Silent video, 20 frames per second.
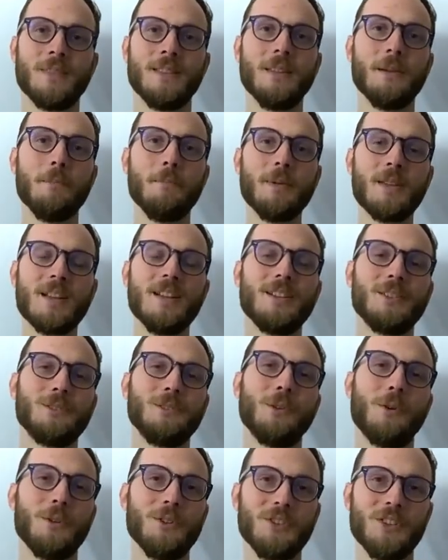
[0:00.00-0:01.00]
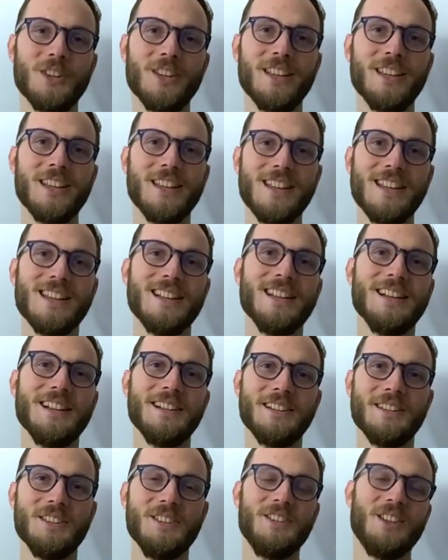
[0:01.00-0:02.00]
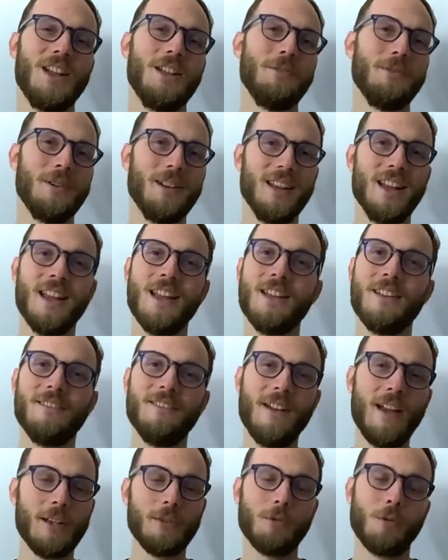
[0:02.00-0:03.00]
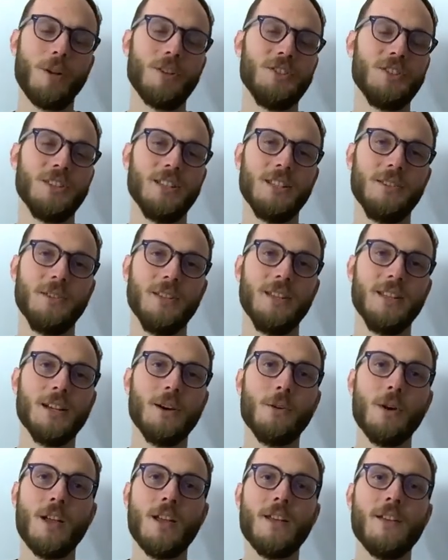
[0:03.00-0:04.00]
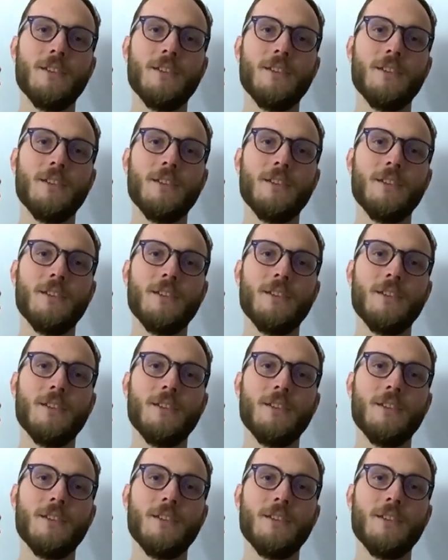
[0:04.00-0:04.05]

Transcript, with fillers: the biggest launch in January. Thanks for watching this video.